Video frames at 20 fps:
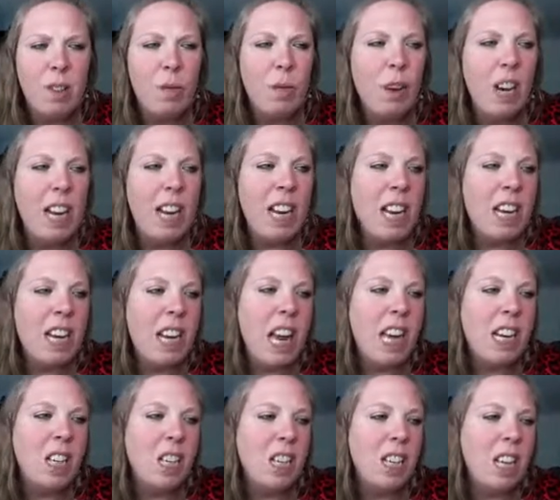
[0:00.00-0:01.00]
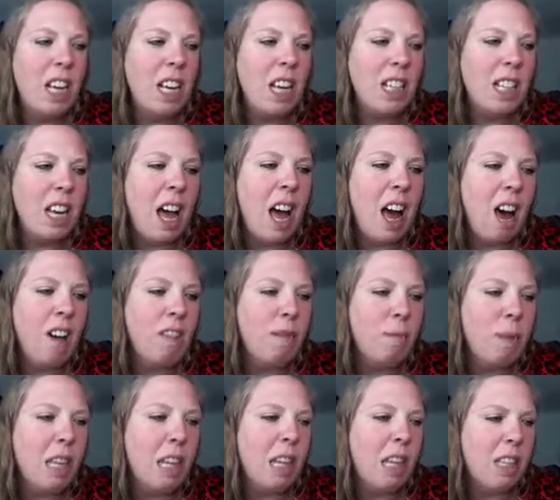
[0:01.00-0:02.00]
a really engaging thing to have
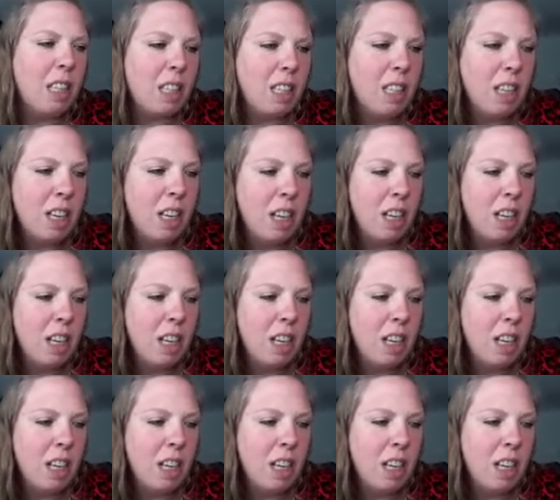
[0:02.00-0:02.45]
because,